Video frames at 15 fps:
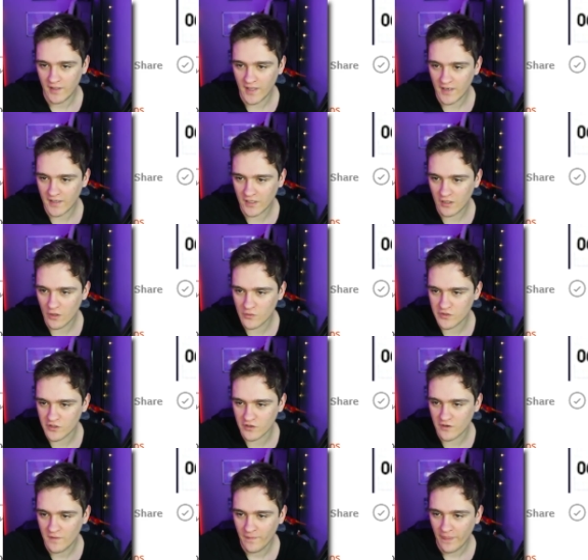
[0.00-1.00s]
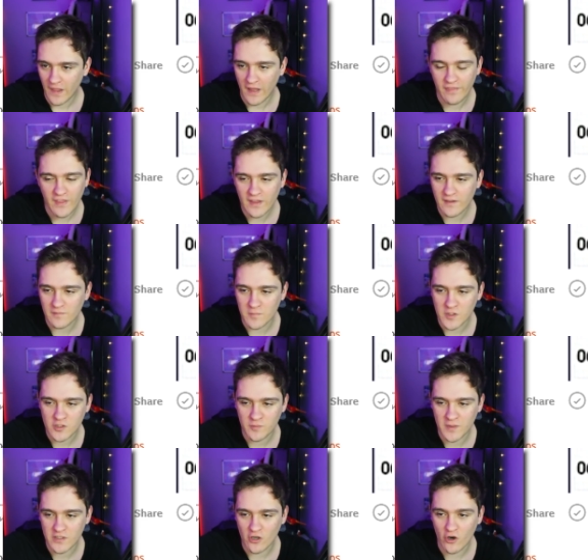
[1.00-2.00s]
getting closer. I think
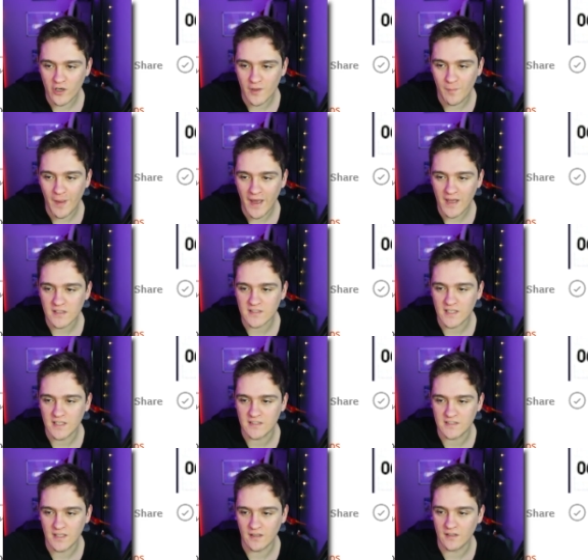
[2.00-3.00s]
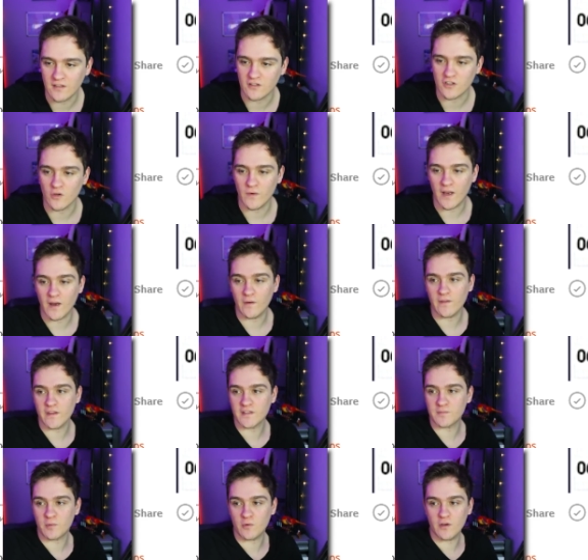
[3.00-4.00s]
Mr. Beast's already passed Kids Diana Show now at
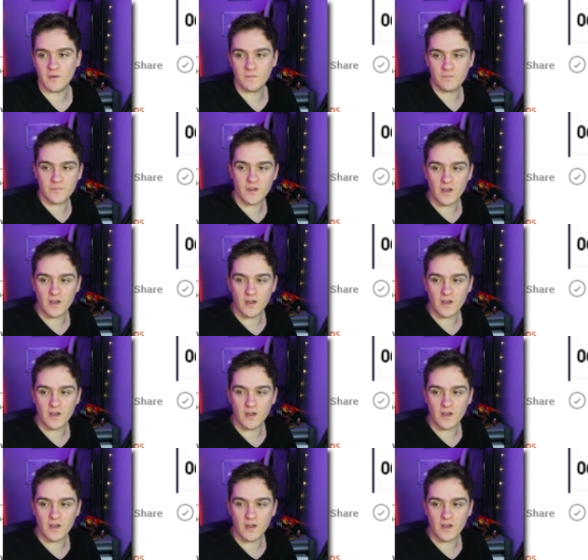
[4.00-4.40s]
this point.